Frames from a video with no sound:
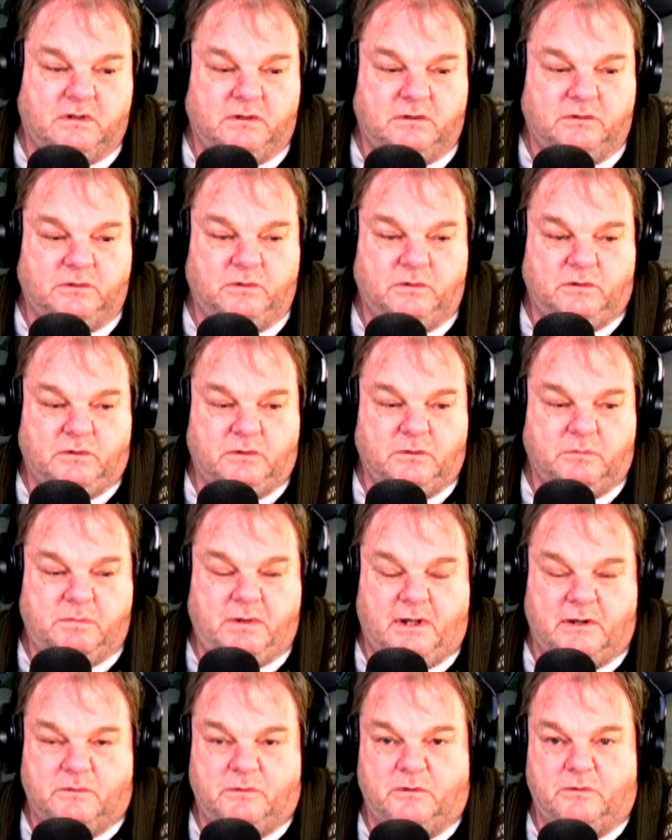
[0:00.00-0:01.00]
nuclear
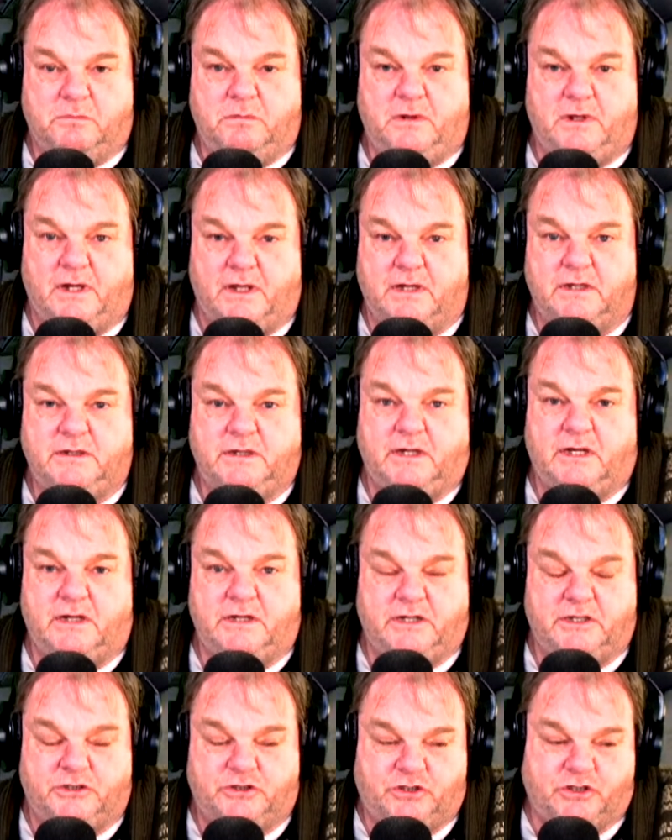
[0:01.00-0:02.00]
power plant. They got to
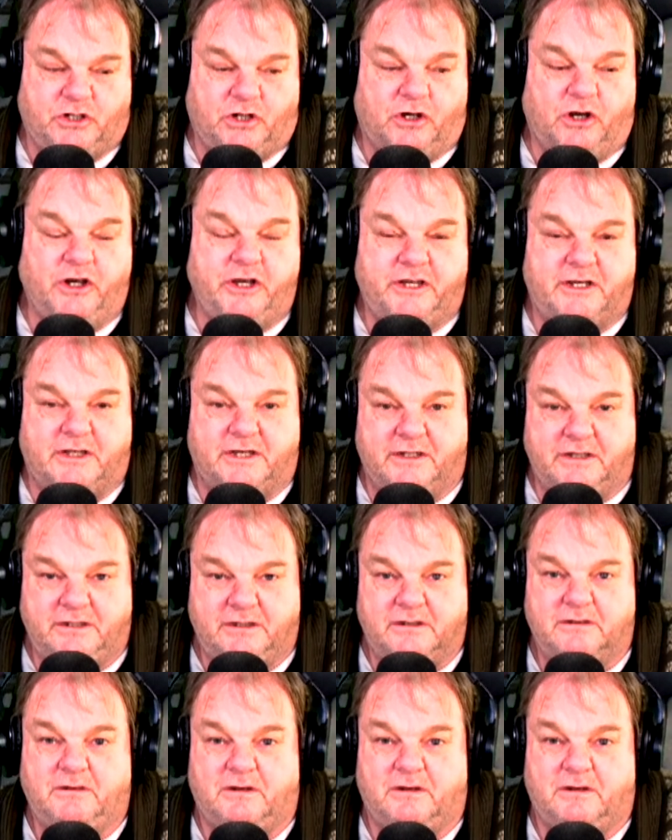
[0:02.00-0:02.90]
get China